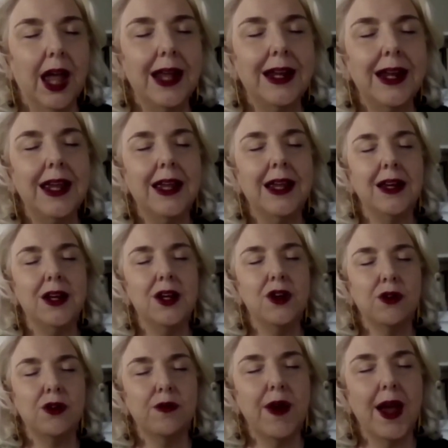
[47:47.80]
And in
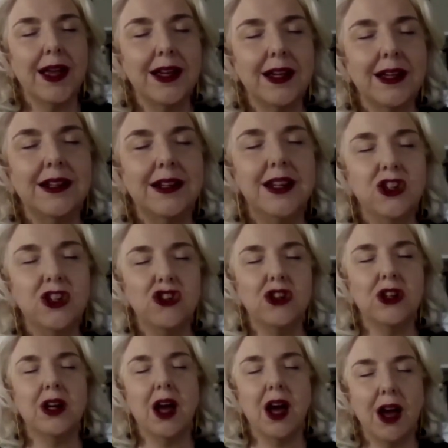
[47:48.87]
your
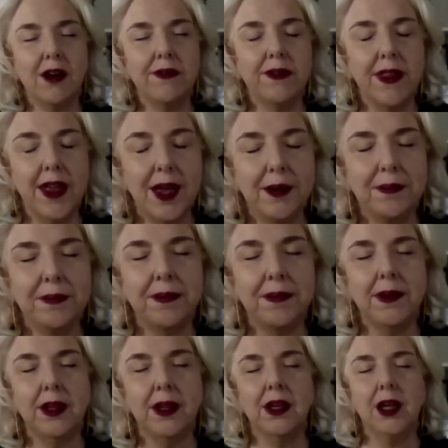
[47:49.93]
recognition of them
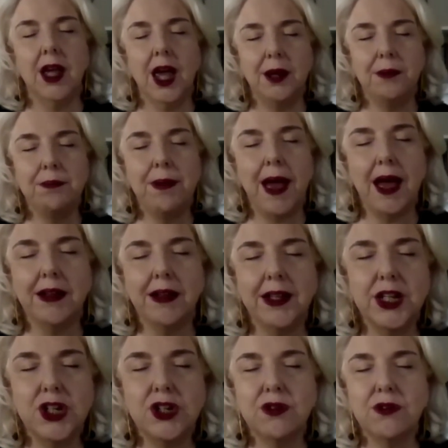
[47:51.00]
and
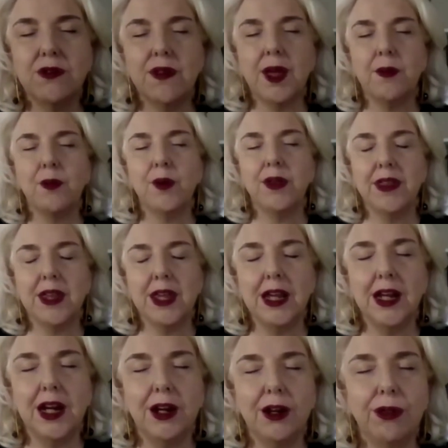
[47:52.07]
bowing to them
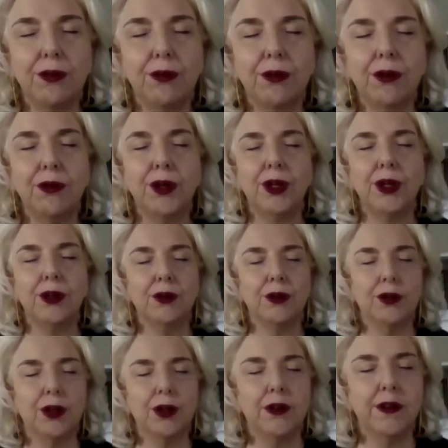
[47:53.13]
within and through you,